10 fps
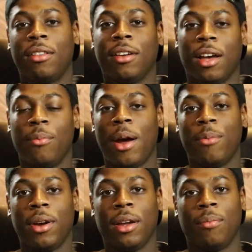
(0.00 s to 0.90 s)
to
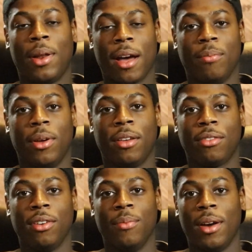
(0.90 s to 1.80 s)
commemorate Black
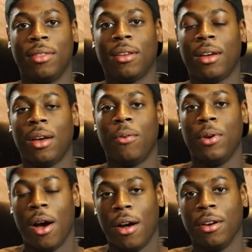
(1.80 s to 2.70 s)
History
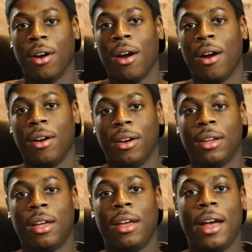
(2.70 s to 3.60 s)
Month, we honor our
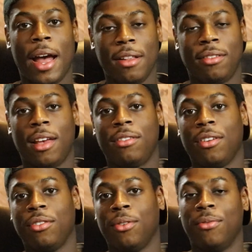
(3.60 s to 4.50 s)

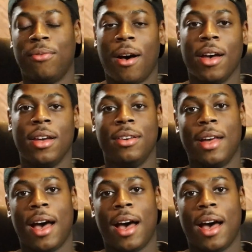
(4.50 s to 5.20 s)
ancestors who fought and